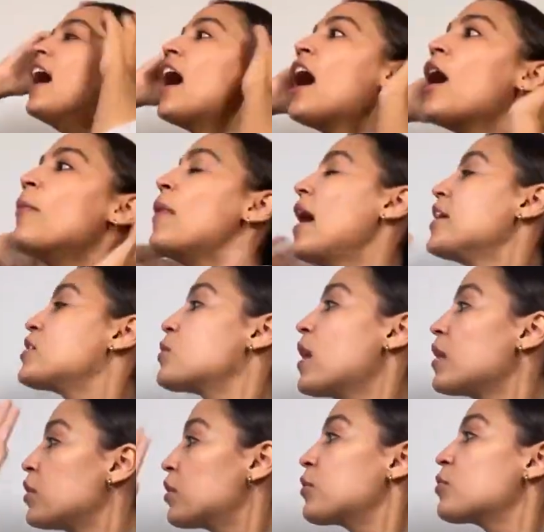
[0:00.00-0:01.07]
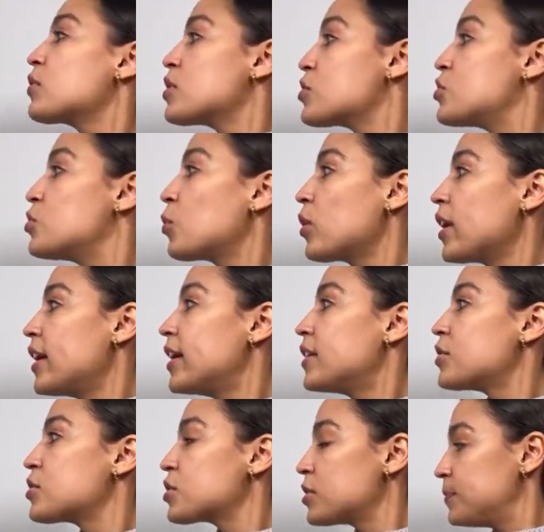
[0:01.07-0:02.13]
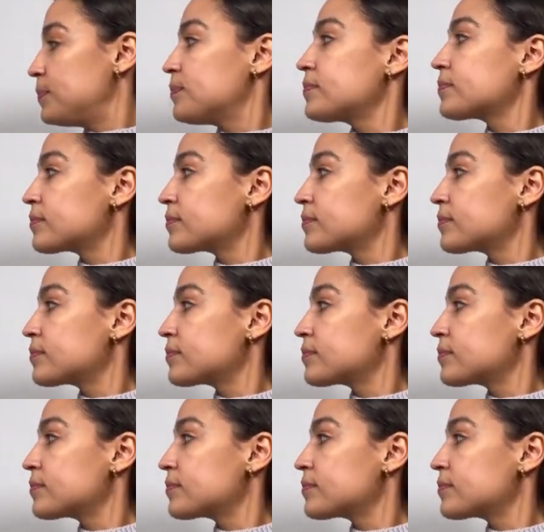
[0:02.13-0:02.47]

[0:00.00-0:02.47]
And so I look through this door hinge